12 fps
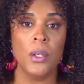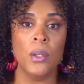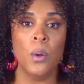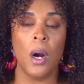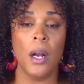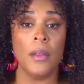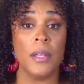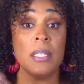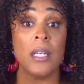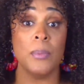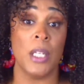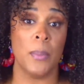You are the
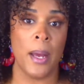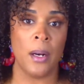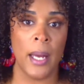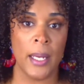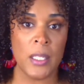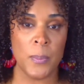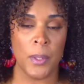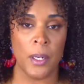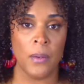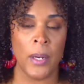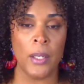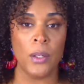subject matter
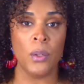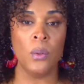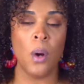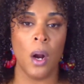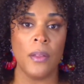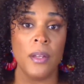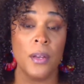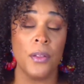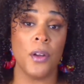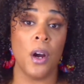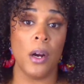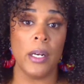expert, right? You are the
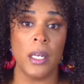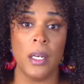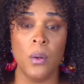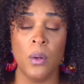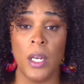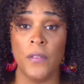authority.